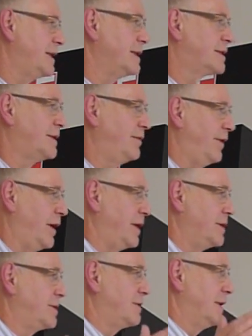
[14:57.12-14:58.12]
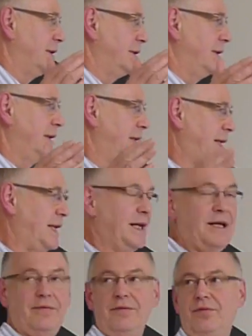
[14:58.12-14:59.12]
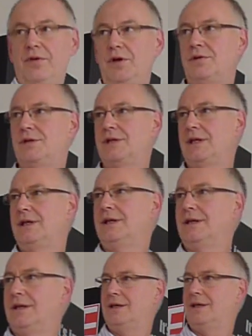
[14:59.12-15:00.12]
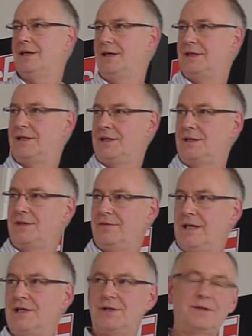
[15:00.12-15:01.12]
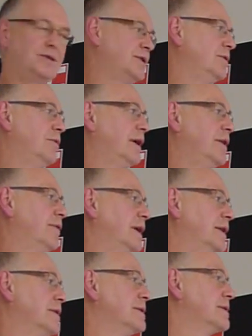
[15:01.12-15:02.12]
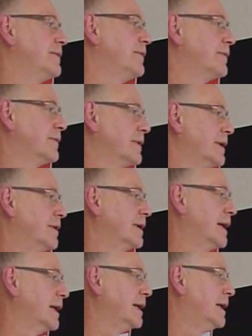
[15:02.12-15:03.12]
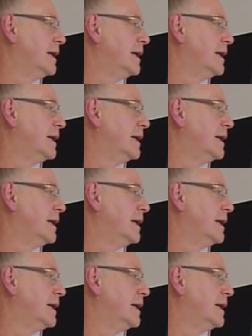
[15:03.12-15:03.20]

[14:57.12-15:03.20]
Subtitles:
it's defined as at any given frequency a distance of less than 2 wavelengths. Okay,